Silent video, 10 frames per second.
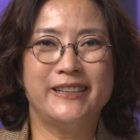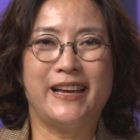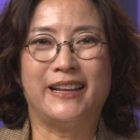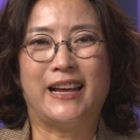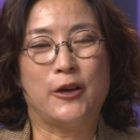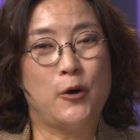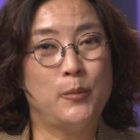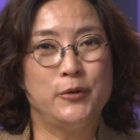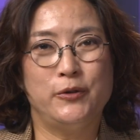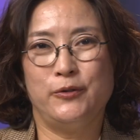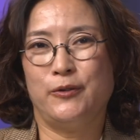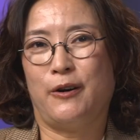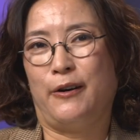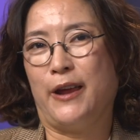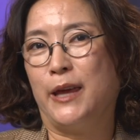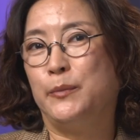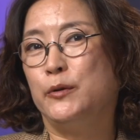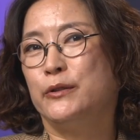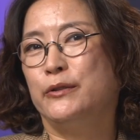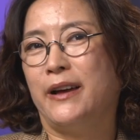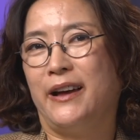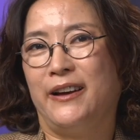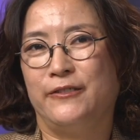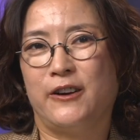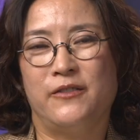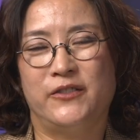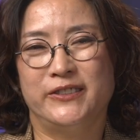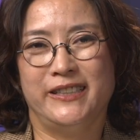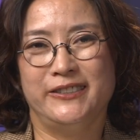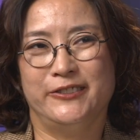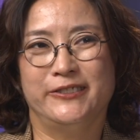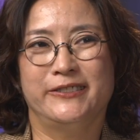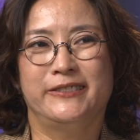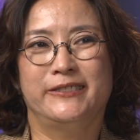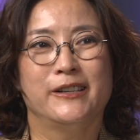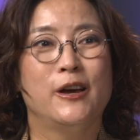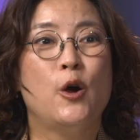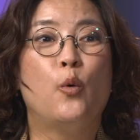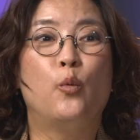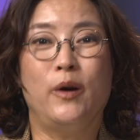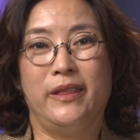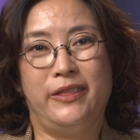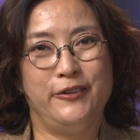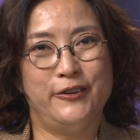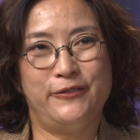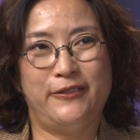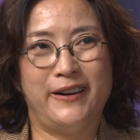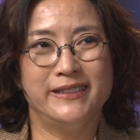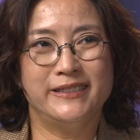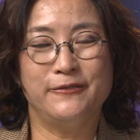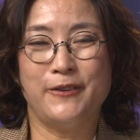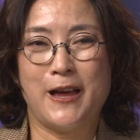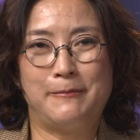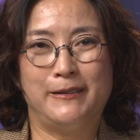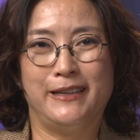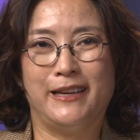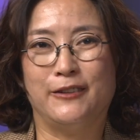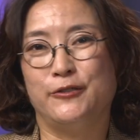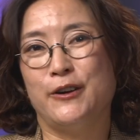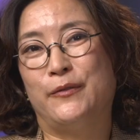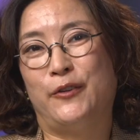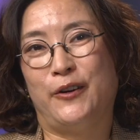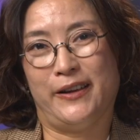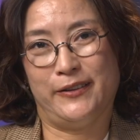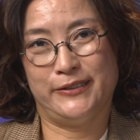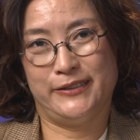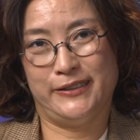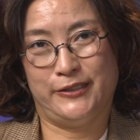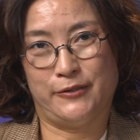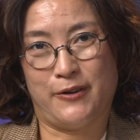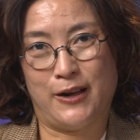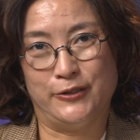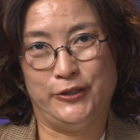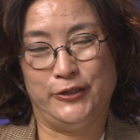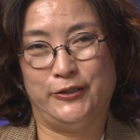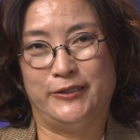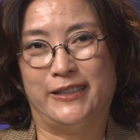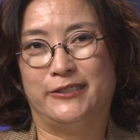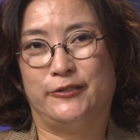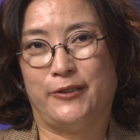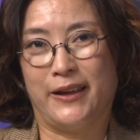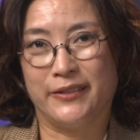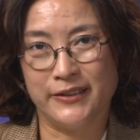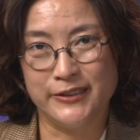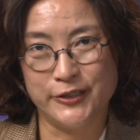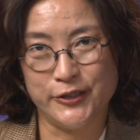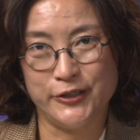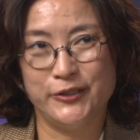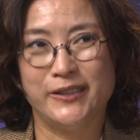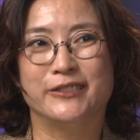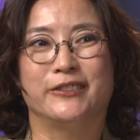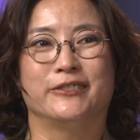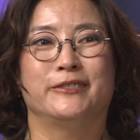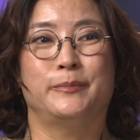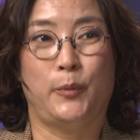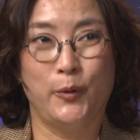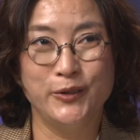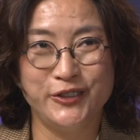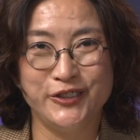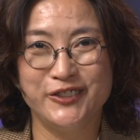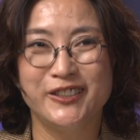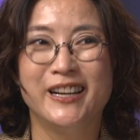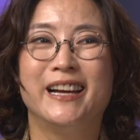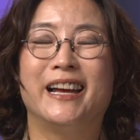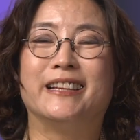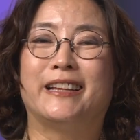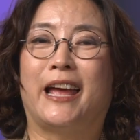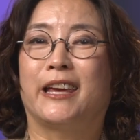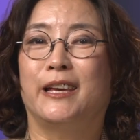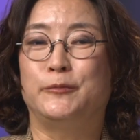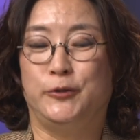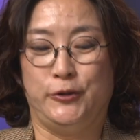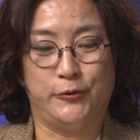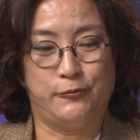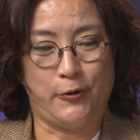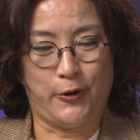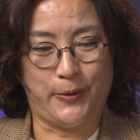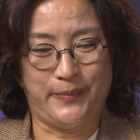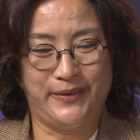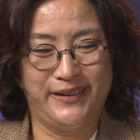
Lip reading: and I hope you are able to have conversations with your friends and family and whoever else is around you that strengthens you and that supports you and that keeps you warm.